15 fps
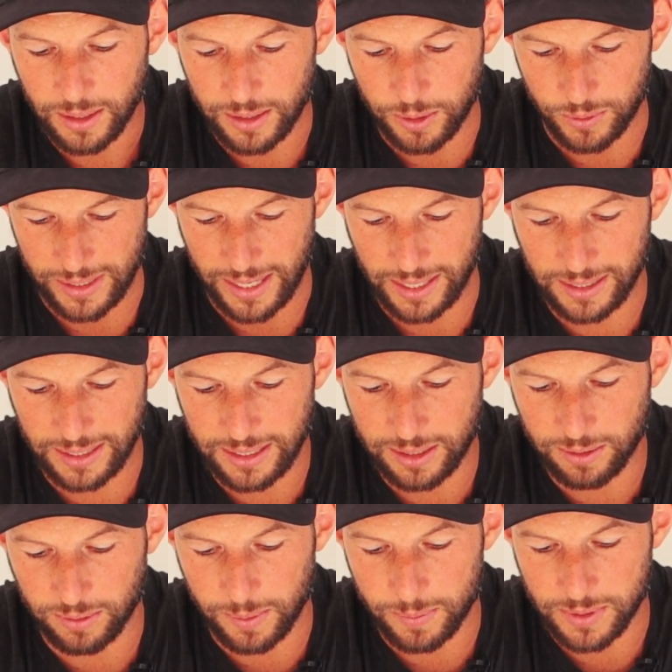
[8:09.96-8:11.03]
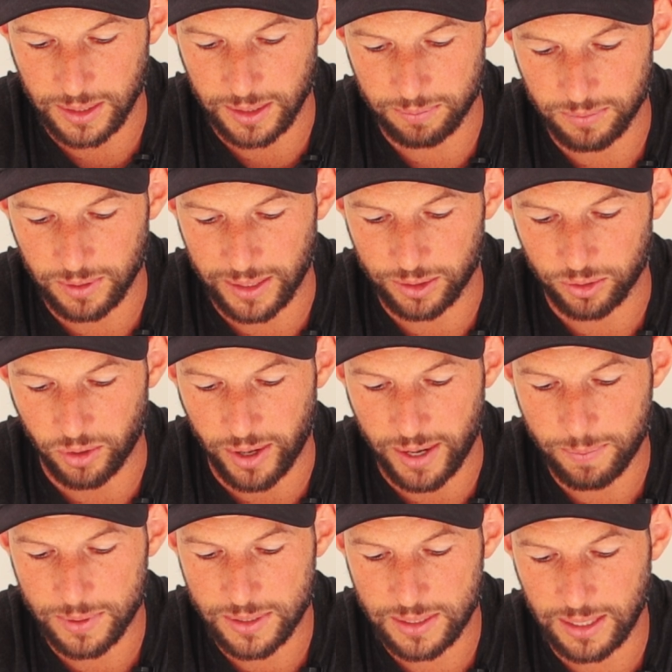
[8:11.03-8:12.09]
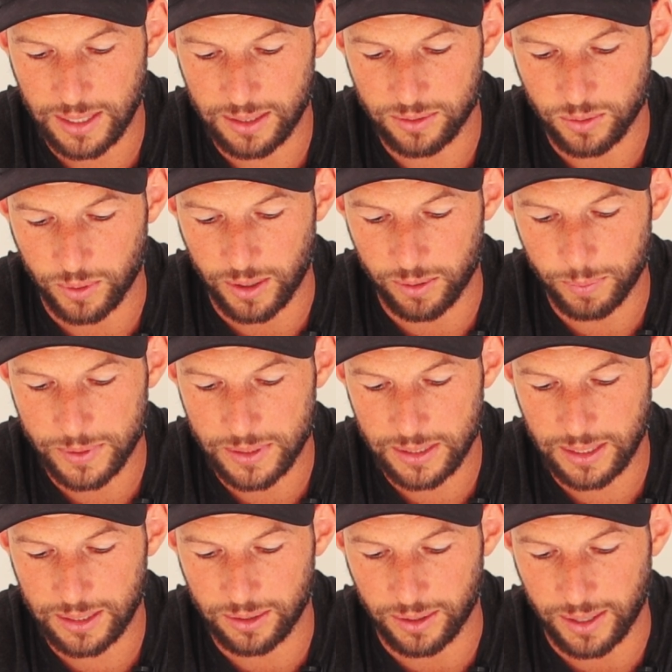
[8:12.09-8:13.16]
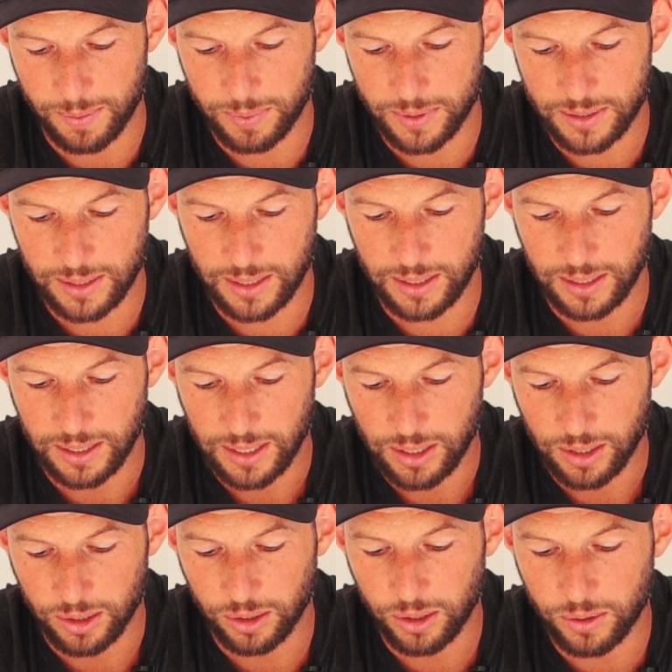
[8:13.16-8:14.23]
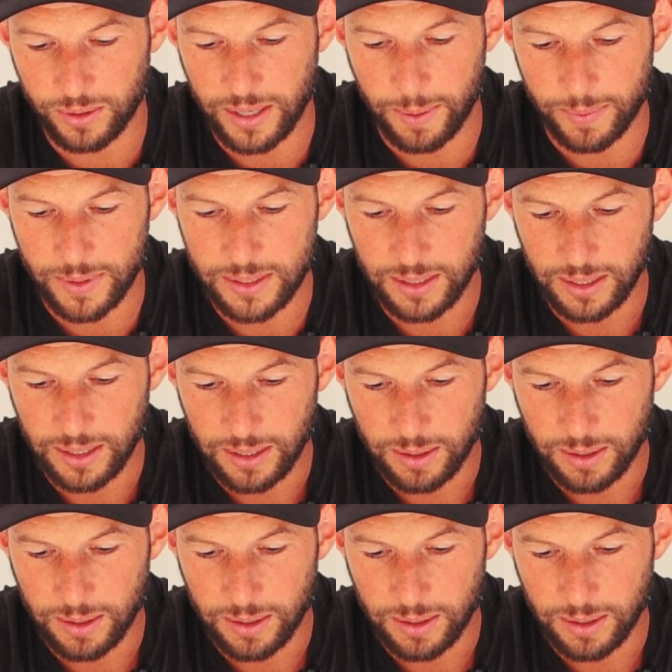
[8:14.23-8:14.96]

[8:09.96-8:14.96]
there was hardly any REM sleep, like 9%, 12%, 9%, little numbers.